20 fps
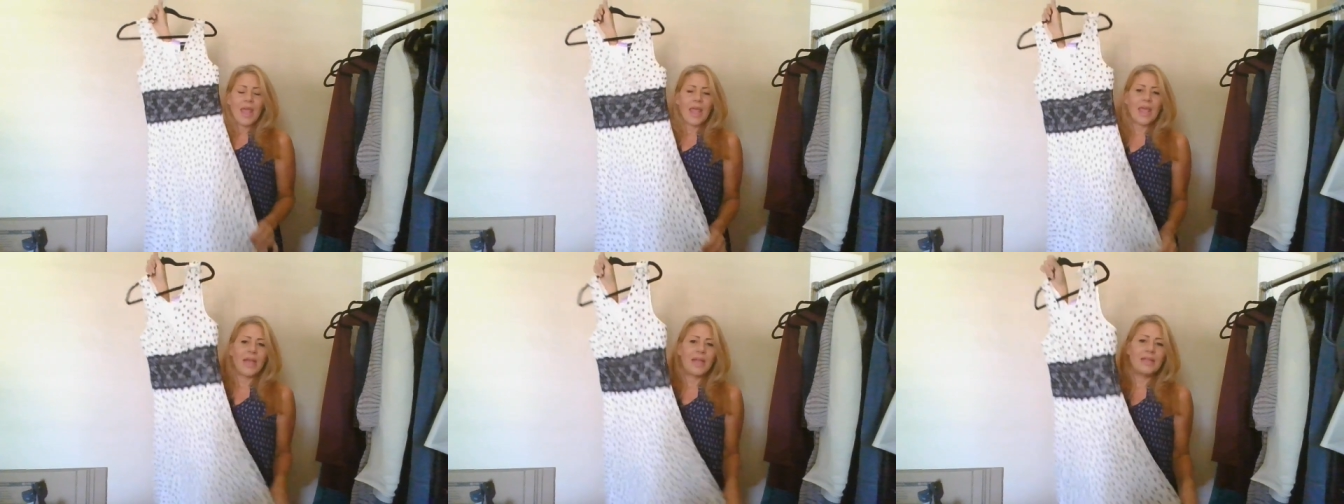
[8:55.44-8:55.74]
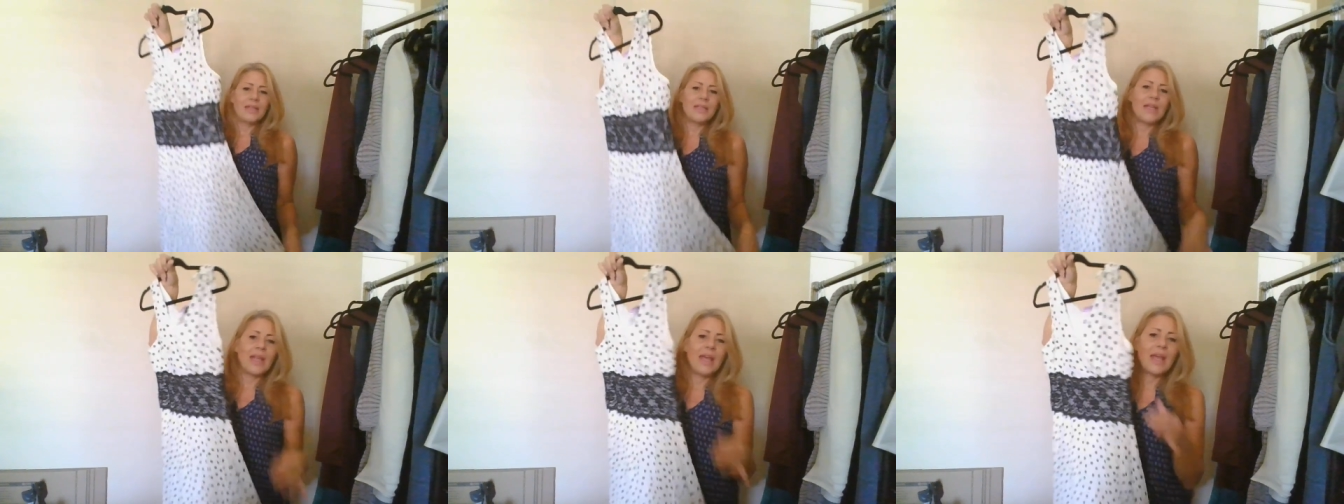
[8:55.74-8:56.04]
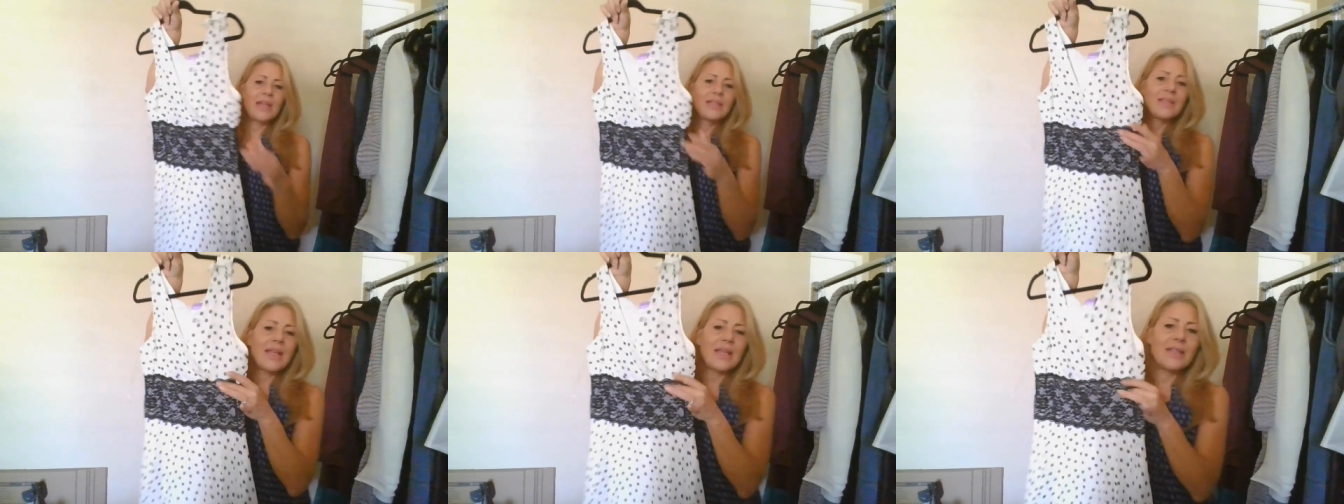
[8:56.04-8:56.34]
And it
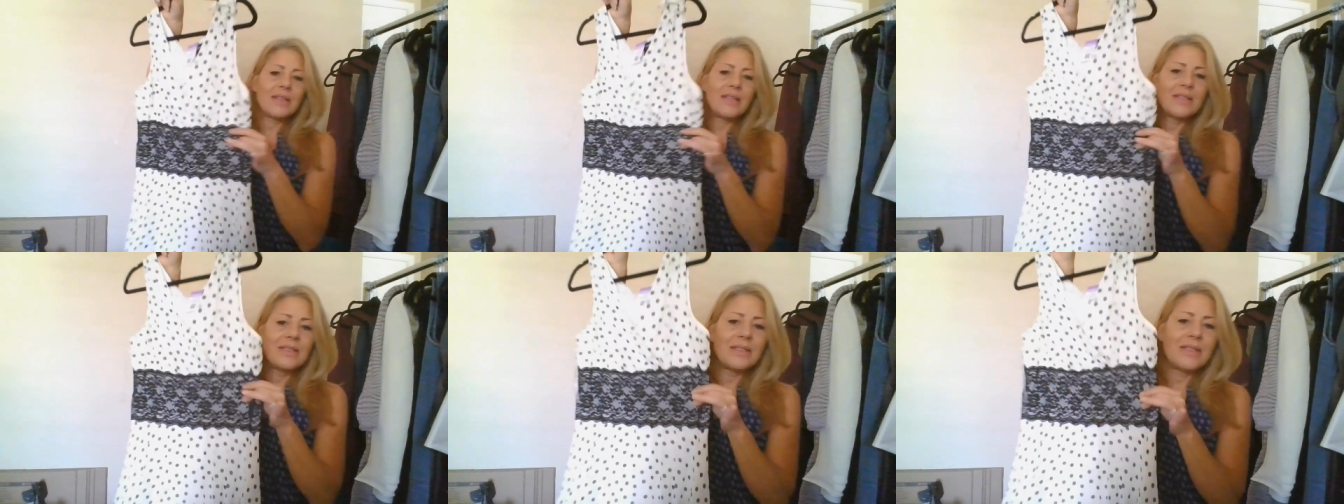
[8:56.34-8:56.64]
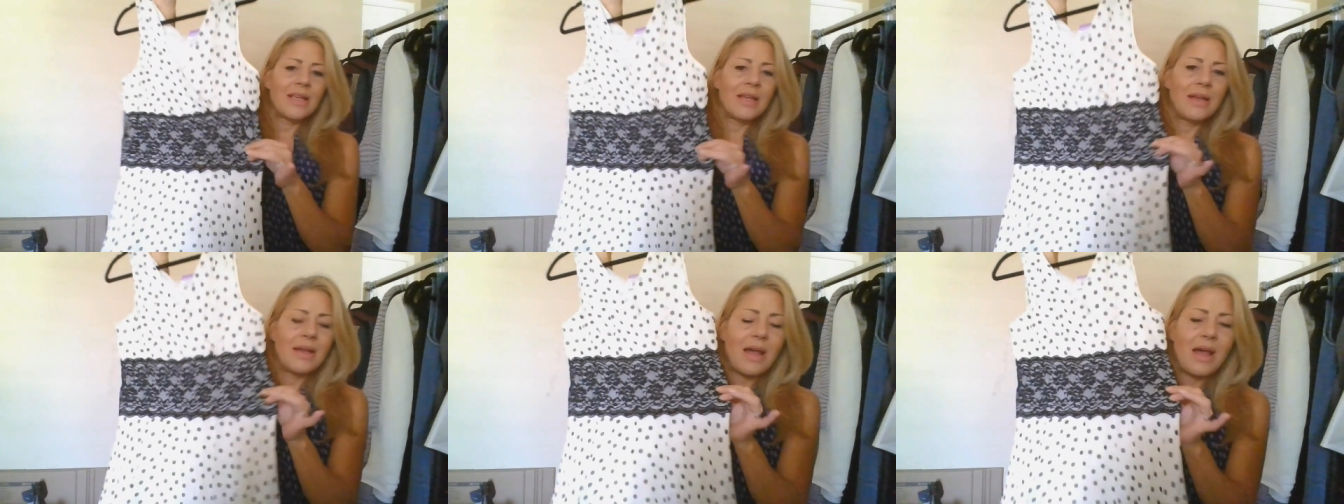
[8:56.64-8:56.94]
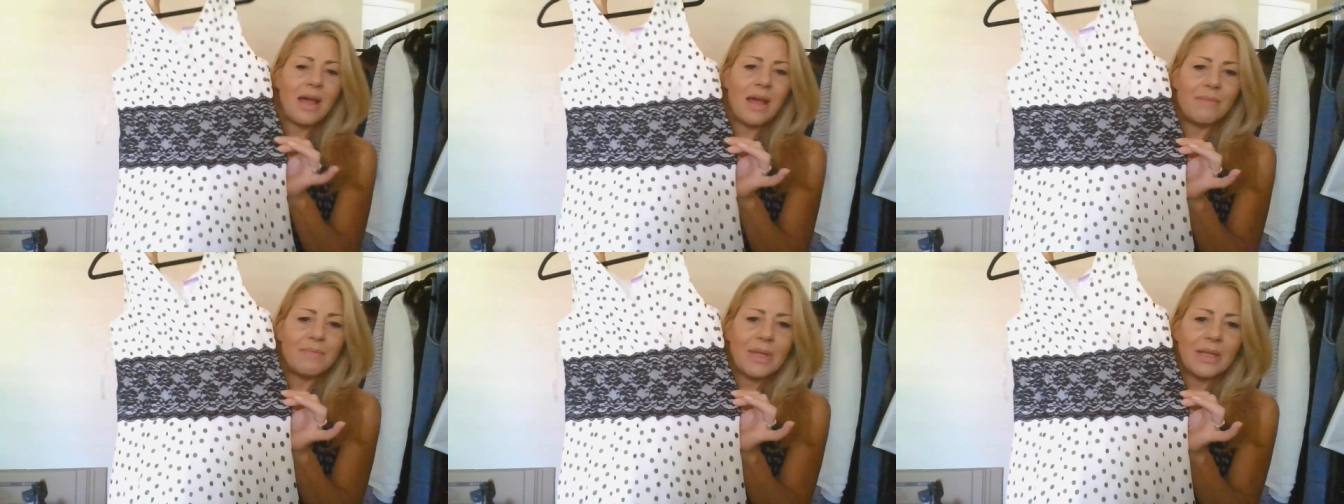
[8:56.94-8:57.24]
has like this
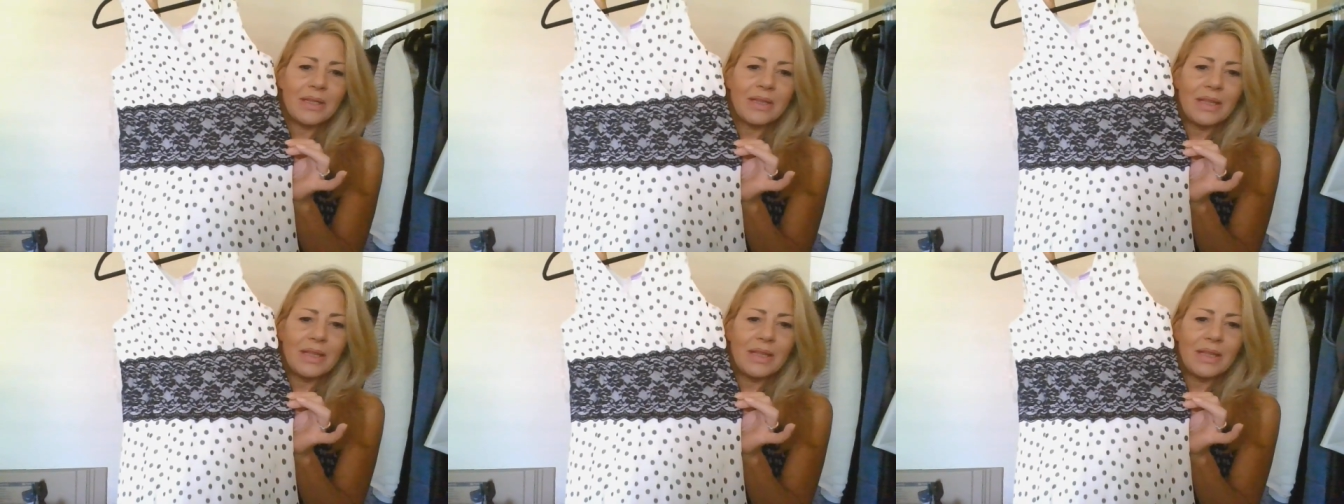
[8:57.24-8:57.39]
um,